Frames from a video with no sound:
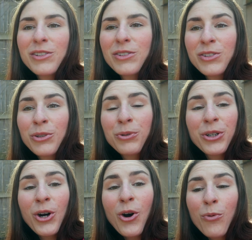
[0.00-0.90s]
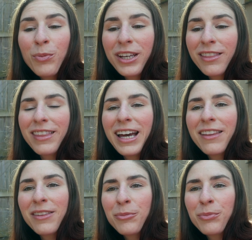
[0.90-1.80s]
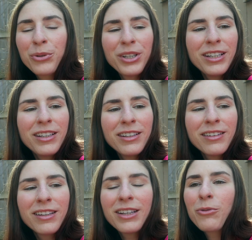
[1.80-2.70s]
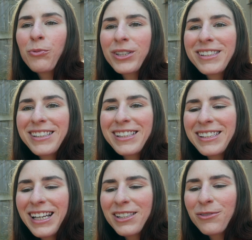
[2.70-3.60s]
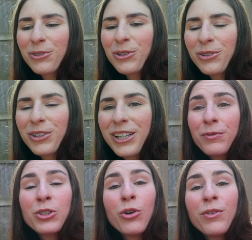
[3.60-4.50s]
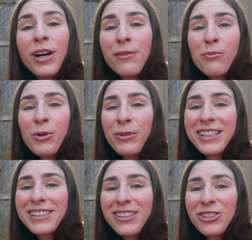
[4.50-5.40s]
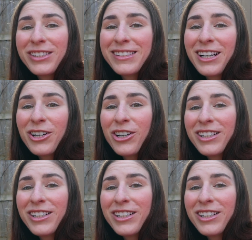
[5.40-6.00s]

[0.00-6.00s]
So we're hoping that the breeding was successful. So far from what we can tell, she has not gone